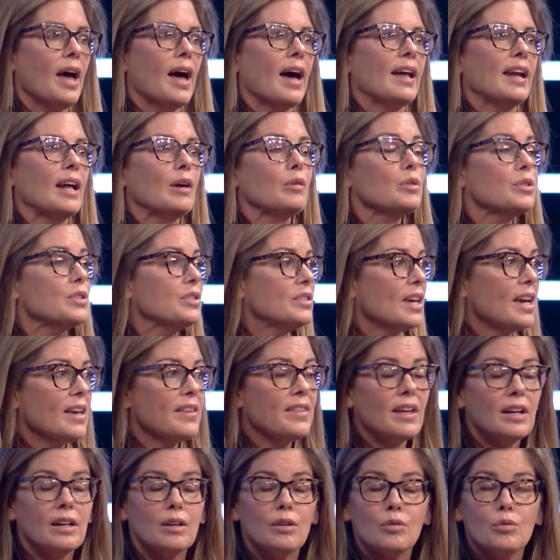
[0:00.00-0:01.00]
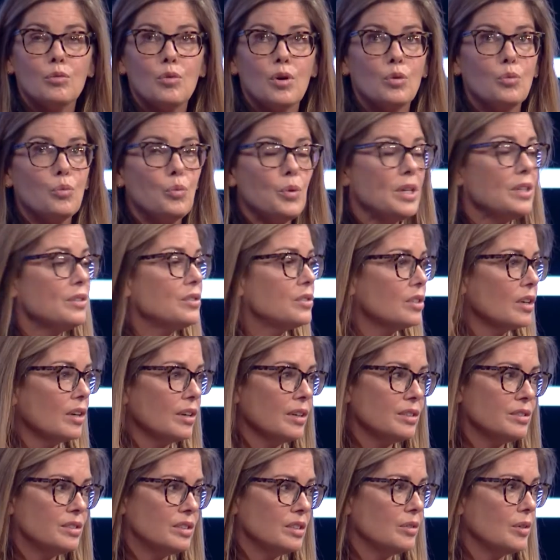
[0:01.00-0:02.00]
And I will say that when we
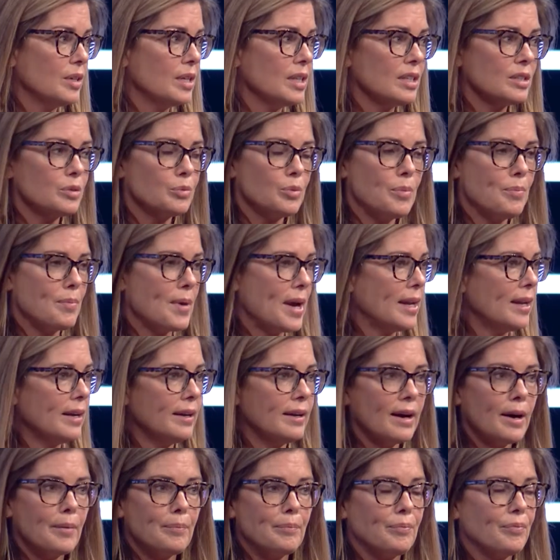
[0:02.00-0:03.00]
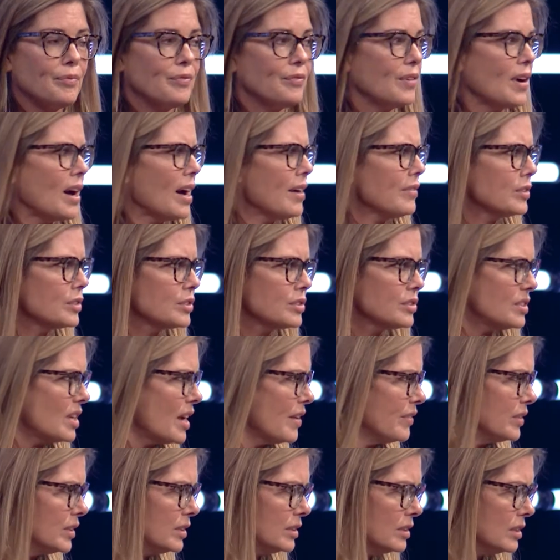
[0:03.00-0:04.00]
started doing this, we made it up five or
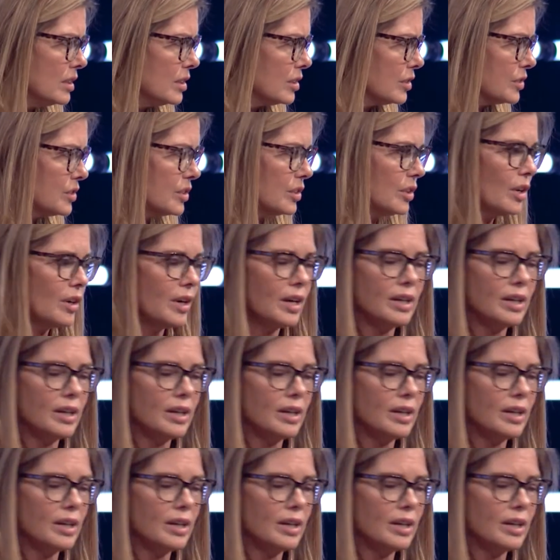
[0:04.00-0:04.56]
seven years ago.